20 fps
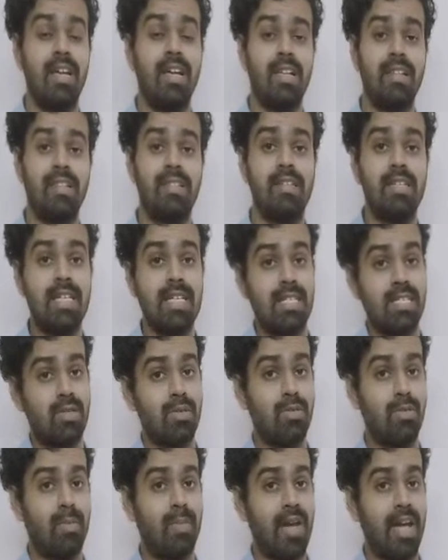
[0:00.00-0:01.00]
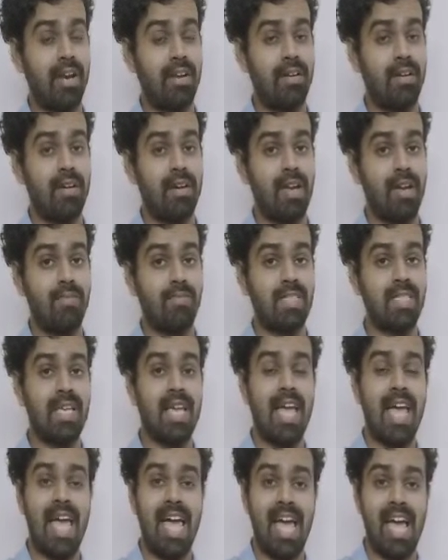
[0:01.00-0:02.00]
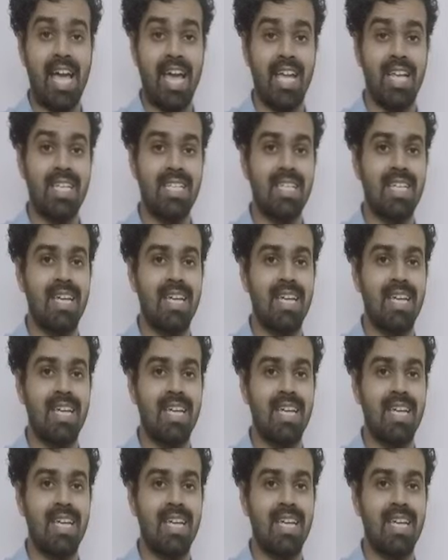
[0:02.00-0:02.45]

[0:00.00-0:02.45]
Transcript: these two paragraphs and